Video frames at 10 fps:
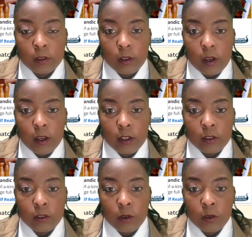Alright,
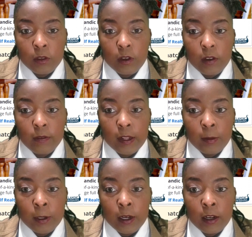so single family
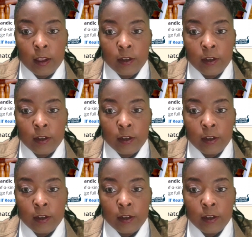in Atlanta,